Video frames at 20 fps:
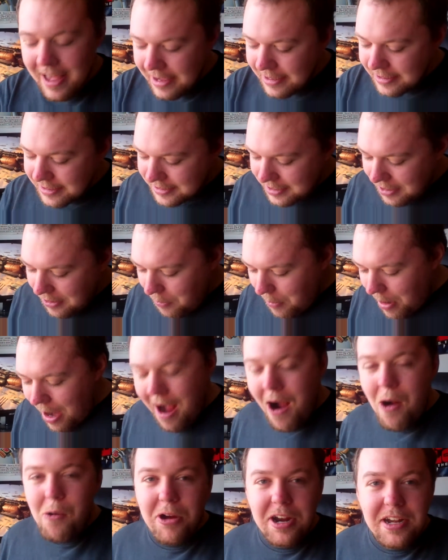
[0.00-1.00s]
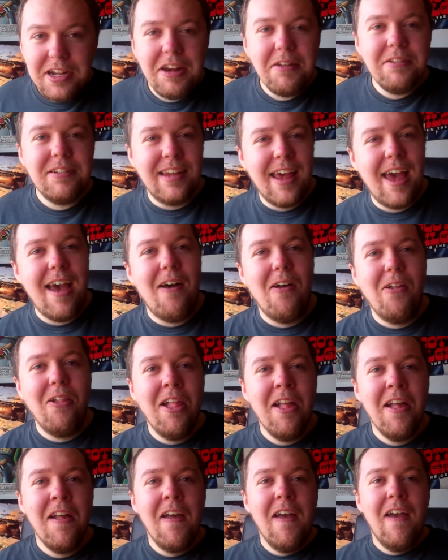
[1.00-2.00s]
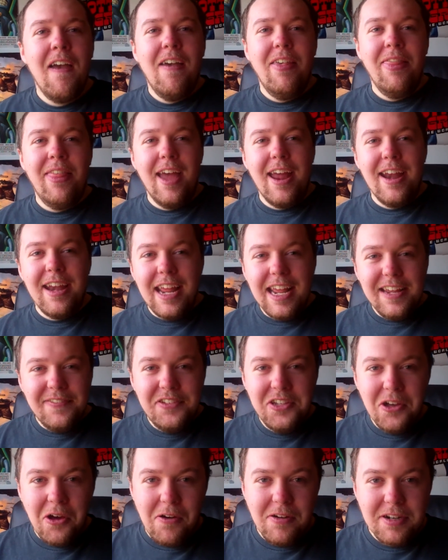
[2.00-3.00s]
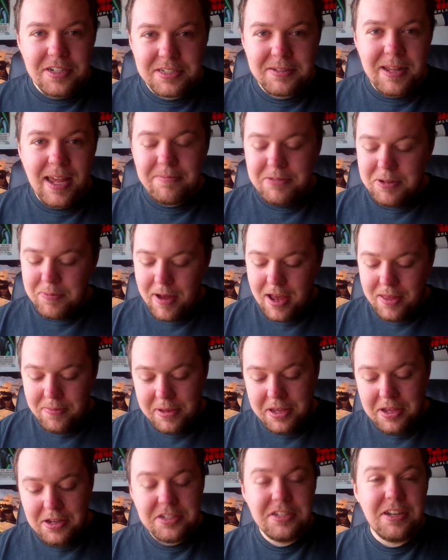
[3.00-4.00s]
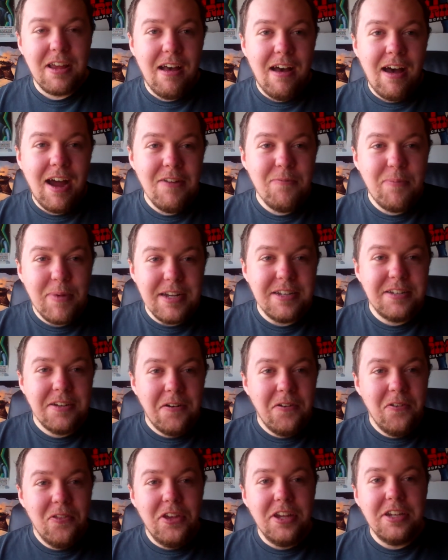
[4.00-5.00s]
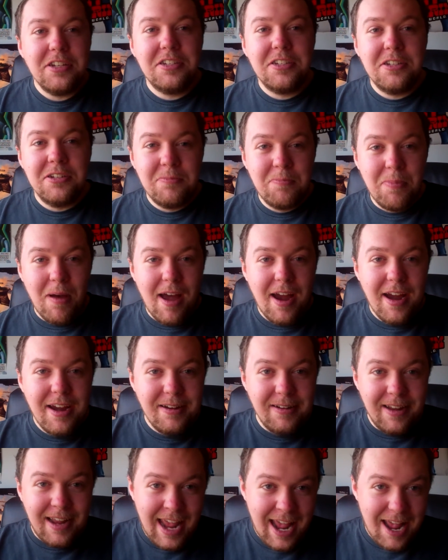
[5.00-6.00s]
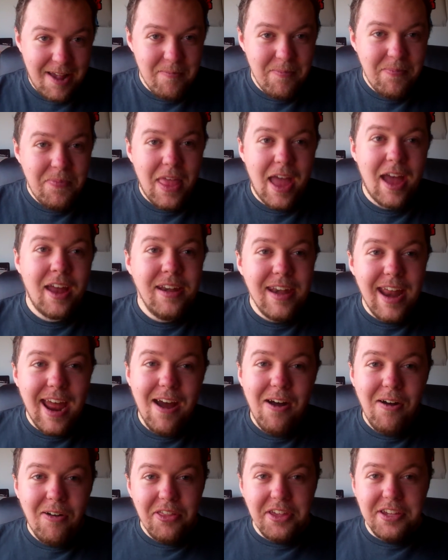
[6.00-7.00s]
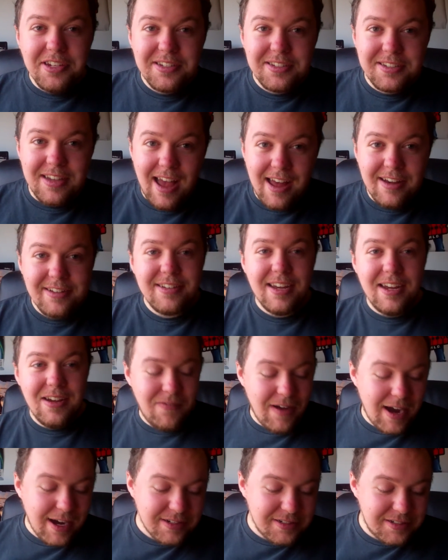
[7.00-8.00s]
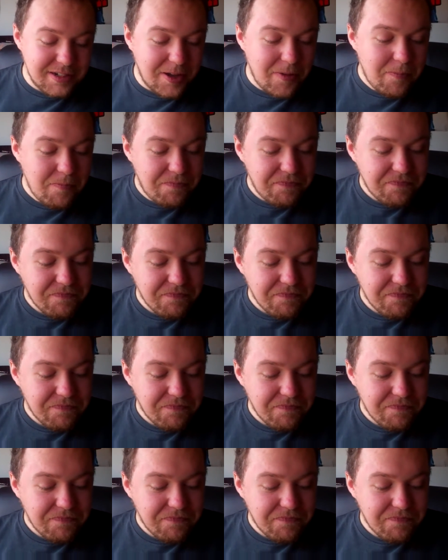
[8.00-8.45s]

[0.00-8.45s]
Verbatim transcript: so how can you tell then if you're a skeptopath? Because I've been told this by him and now this anti-vaxxer.